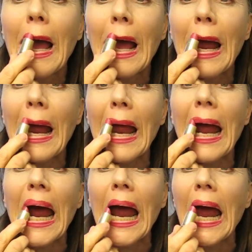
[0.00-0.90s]
Alright.
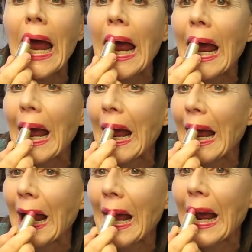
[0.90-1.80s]

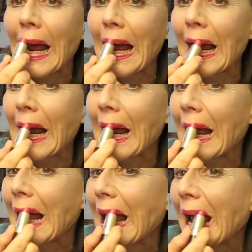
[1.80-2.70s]
Mm-hmm.
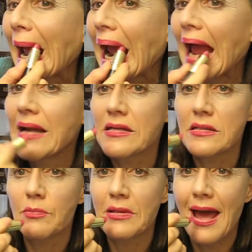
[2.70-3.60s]
And you
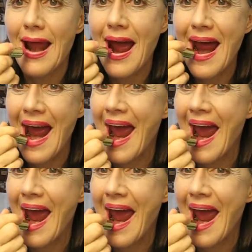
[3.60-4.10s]
smooth that out